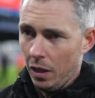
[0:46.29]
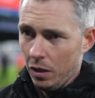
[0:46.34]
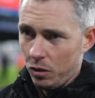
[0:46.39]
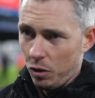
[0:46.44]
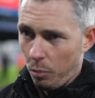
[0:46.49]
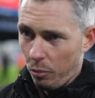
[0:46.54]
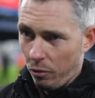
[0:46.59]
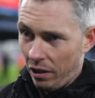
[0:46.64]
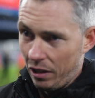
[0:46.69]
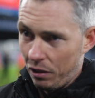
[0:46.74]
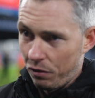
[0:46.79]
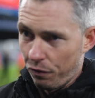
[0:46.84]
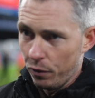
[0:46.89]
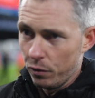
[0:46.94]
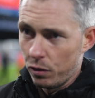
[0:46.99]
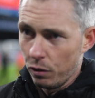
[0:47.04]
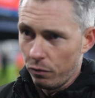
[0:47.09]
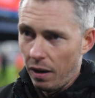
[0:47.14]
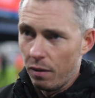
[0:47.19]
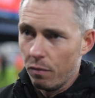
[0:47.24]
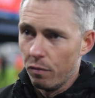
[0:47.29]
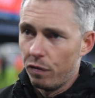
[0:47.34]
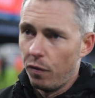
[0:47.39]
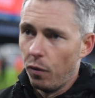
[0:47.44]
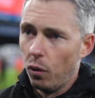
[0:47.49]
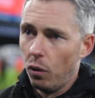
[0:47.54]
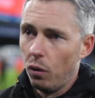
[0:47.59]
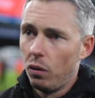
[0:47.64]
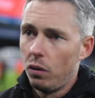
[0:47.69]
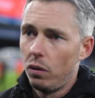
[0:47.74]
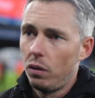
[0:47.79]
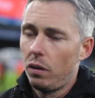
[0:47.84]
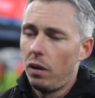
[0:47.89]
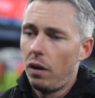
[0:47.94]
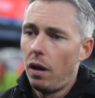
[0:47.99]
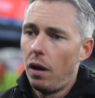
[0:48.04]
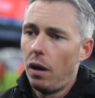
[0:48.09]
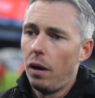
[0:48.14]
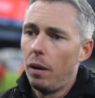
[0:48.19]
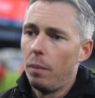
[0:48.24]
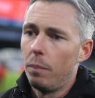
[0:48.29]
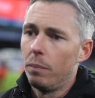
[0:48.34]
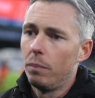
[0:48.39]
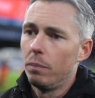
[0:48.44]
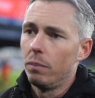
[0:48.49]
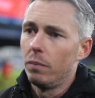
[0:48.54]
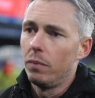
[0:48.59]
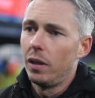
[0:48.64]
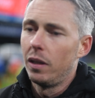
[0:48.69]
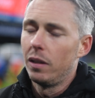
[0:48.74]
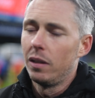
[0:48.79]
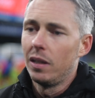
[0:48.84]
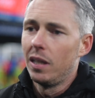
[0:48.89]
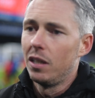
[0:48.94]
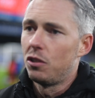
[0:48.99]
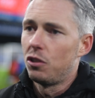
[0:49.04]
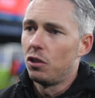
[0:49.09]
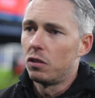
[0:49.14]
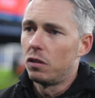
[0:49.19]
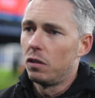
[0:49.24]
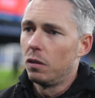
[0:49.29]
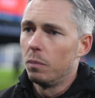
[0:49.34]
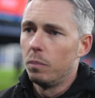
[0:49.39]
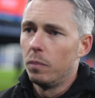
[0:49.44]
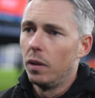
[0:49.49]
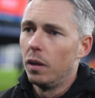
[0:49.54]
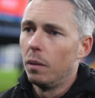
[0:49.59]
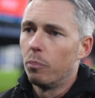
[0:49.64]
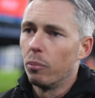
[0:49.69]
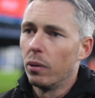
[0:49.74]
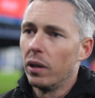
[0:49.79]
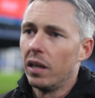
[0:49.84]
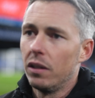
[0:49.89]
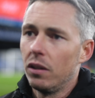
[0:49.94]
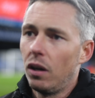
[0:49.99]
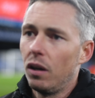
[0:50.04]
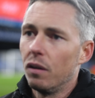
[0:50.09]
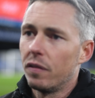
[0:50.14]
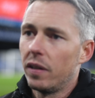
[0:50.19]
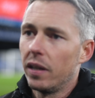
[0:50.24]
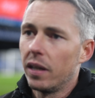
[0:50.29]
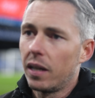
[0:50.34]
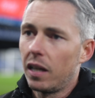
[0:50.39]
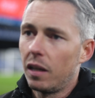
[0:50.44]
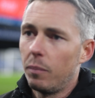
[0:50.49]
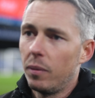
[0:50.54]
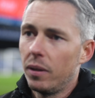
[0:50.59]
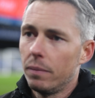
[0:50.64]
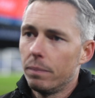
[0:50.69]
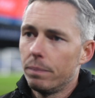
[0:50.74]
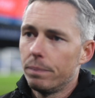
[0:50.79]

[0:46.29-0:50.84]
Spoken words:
to progress through to round 4, and it's just a brilliant night for the academy.